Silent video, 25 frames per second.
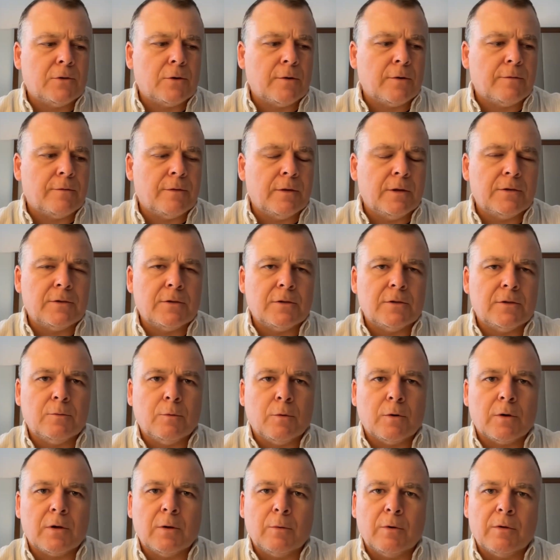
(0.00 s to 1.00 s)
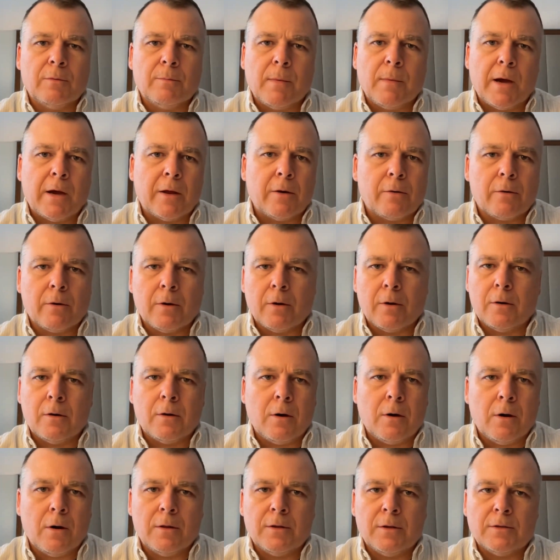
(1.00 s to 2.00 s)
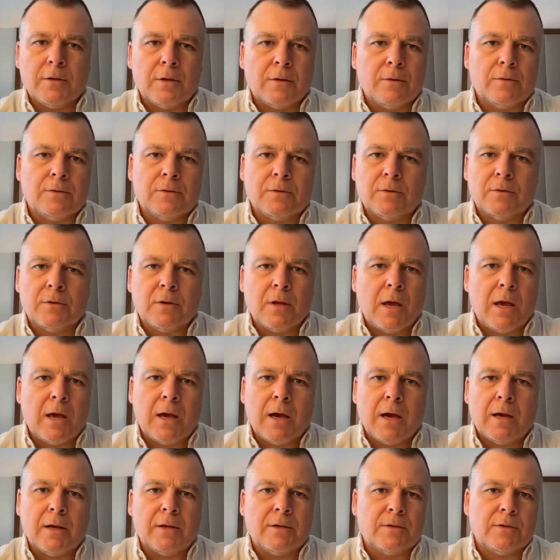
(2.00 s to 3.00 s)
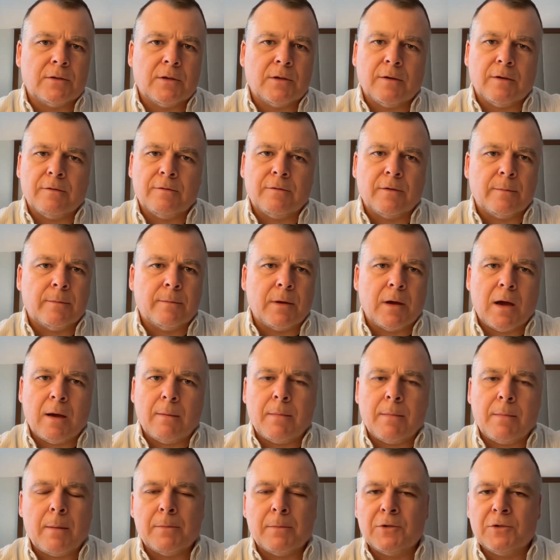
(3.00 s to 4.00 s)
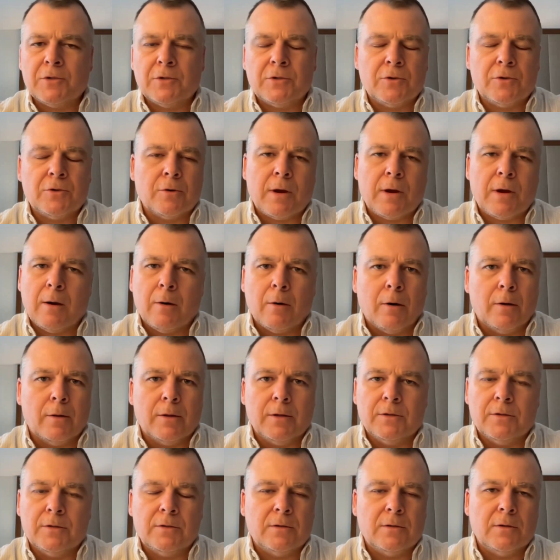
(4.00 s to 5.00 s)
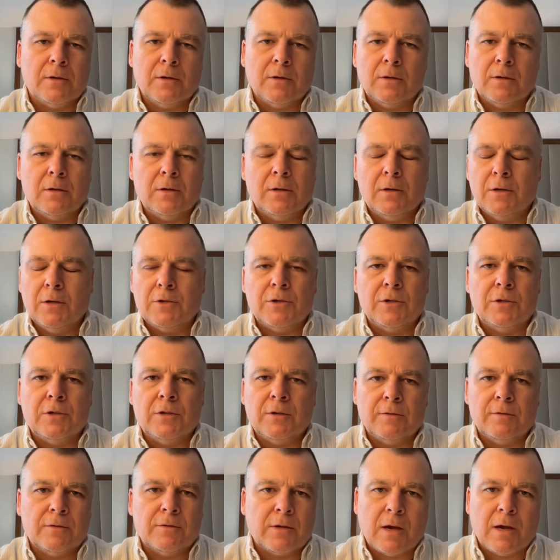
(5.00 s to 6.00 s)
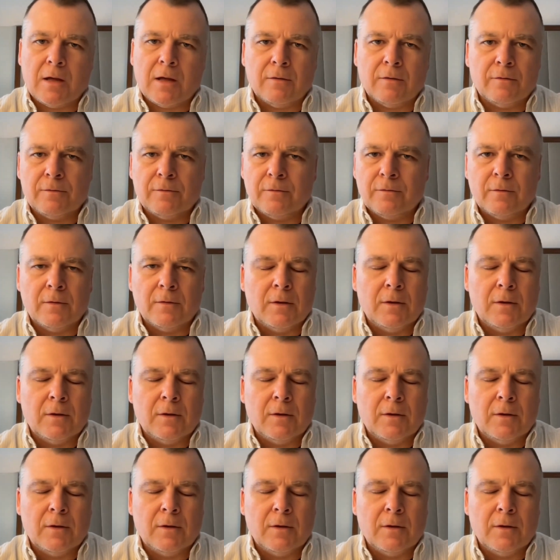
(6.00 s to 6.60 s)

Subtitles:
sure if NIST is working with MITRE on all this other AI stuff. I'm not sure how all these initiatives kind of